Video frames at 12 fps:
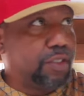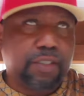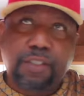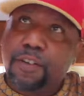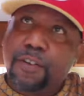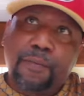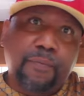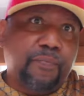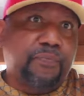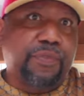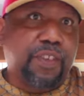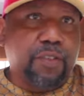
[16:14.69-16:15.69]
And,
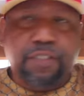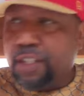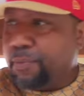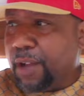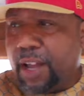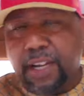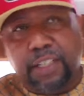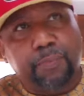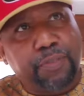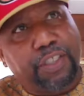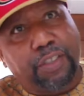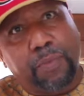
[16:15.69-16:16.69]
you know what I'm saying? But I like to
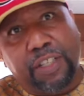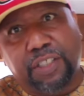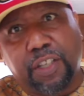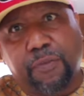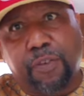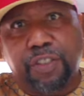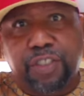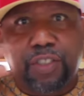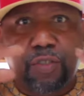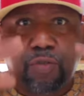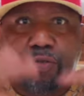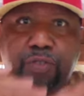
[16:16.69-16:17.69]
position myself on this
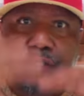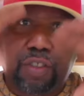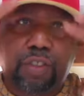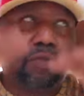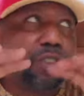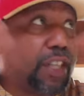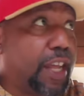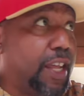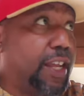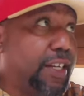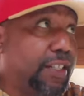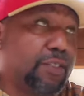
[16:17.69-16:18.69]
little
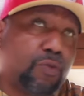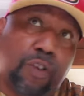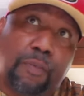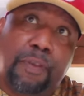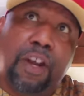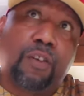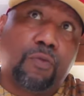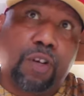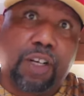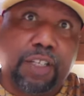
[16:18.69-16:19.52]
stage where the mirror was.